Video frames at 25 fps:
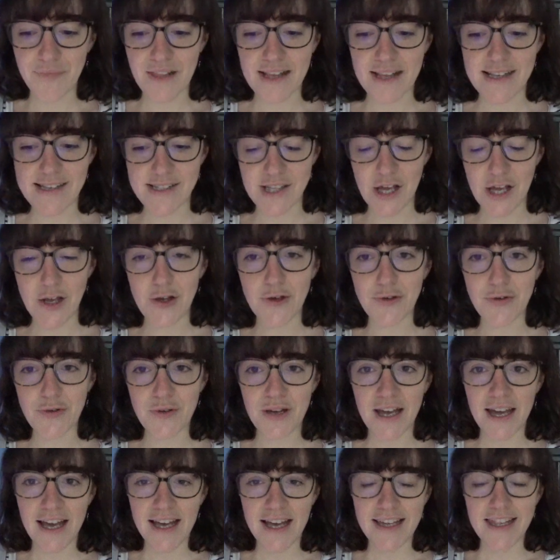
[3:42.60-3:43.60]

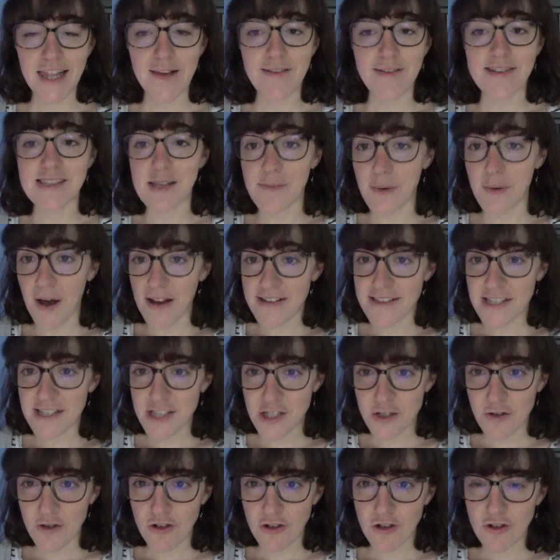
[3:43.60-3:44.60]
So there is the
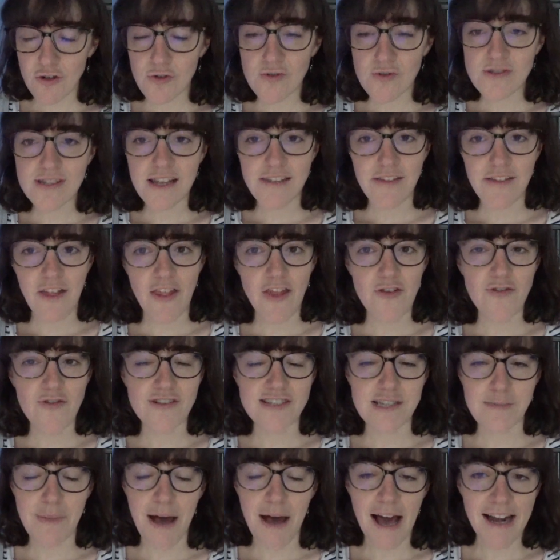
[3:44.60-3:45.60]
Barsetshire Chronicles and then there
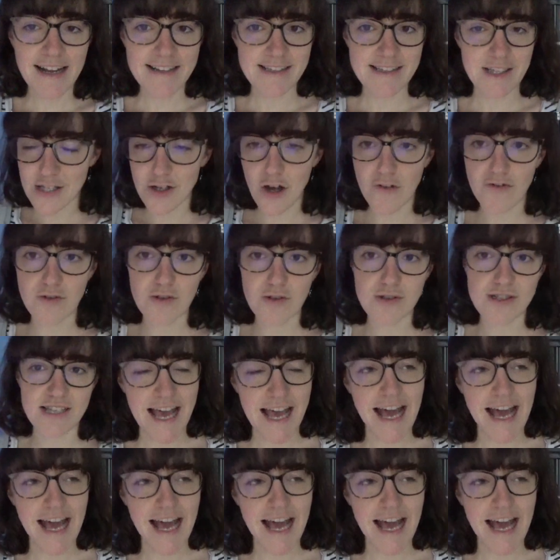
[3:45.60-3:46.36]
is the Palliser novels,